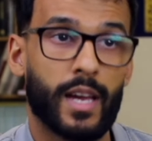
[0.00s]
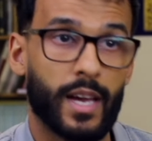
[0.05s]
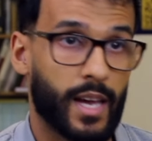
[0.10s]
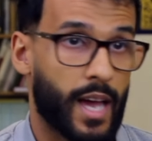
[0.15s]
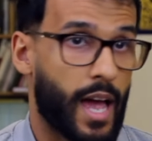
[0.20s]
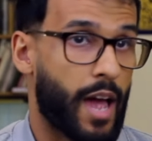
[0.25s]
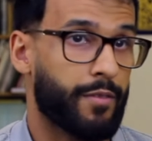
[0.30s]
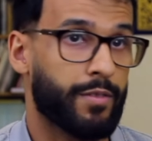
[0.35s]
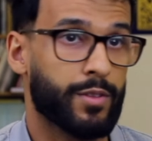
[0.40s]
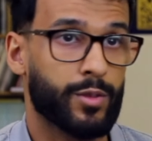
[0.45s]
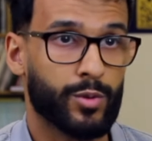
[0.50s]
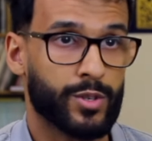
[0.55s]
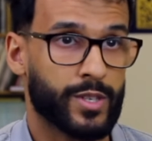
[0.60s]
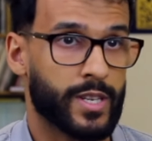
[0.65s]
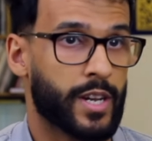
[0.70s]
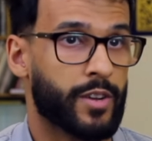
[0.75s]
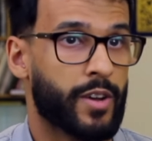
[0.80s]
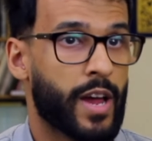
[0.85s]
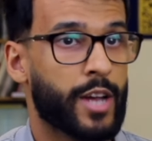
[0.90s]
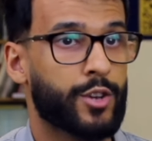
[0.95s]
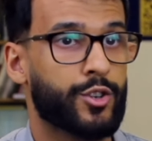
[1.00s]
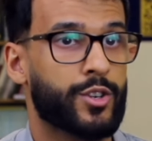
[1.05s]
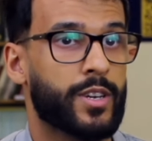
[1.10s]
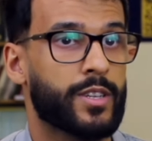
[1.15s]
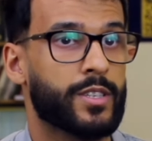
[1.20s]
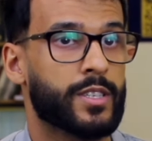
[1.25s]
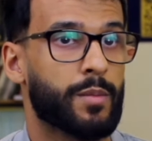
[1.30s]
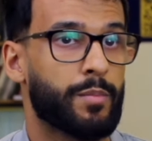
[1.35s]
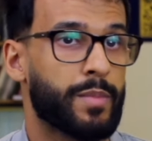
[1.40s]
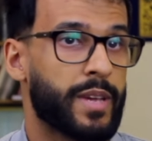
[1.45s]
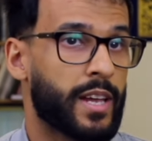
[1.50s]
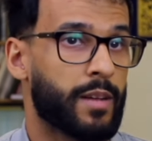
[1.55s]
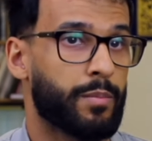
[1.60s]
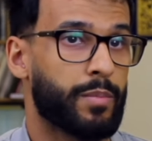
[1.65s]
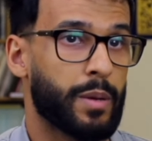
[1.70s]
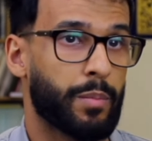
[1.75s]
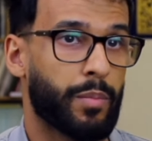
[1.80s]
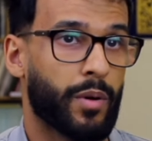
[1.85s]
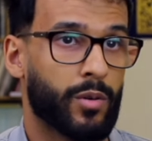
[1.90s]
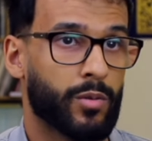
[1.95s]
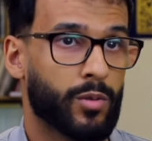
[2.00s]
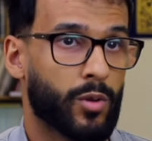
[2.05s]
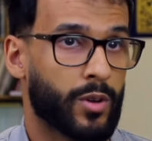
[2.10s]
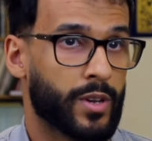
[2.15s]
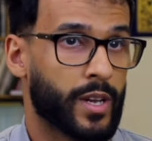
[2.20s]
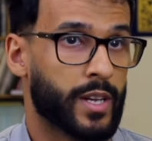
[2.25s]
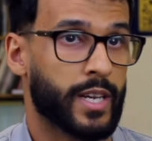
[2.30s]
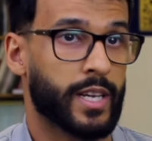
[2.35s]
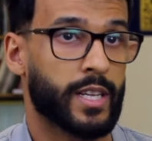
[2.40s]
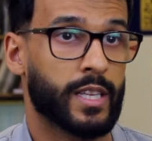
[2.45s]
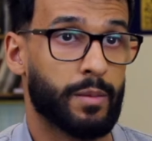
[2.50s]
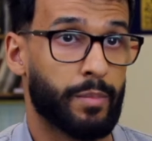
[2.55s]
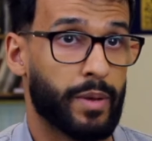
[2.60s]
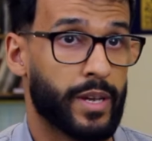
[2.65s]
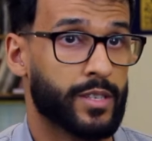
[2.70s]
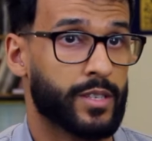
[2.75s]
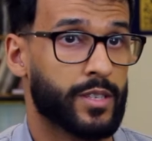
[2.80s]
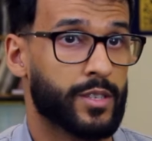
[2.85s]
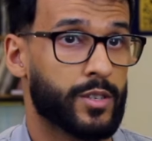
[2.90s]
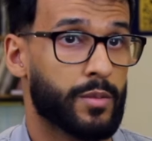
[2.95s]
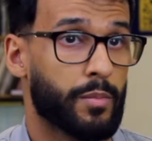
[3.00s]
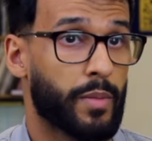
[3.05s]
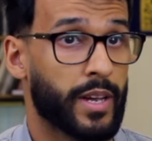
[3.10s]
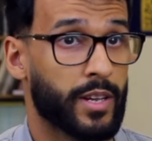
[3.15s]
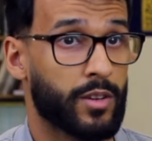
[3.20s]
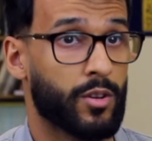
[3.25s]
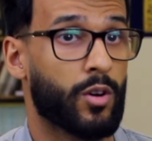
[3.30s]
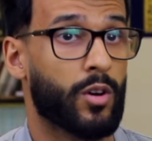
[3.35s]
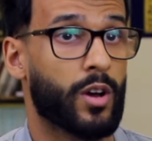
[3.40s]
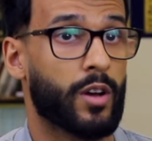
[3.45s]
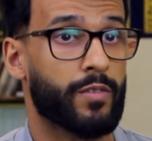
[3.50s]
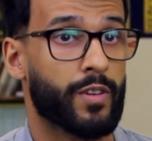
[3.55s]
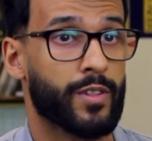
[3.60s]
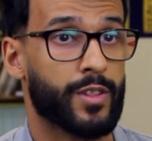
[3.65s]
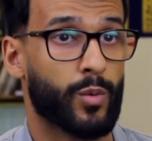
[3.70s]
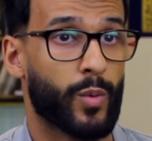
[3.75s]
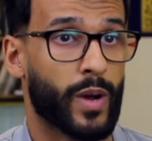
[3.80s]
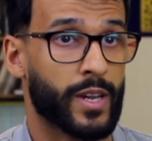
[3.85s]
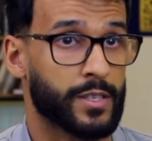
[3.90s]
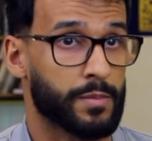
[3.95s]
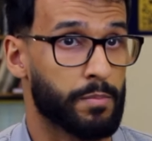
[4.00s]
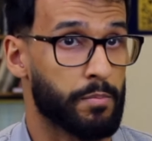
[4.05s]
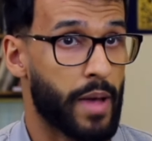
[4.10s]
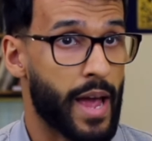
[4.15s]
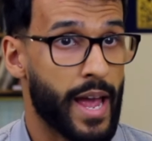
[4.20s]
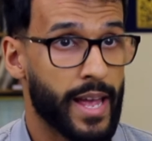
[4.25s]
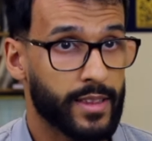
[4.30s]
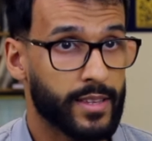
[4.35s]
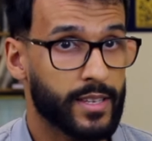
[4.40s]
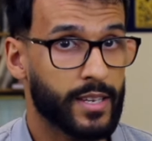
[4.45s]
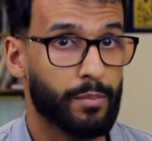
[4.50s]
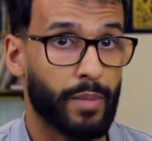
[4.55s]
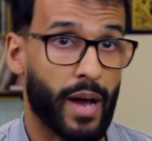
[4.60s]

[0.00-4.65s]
having those interactions and meeting people on a daily basis you might not have otherwise met.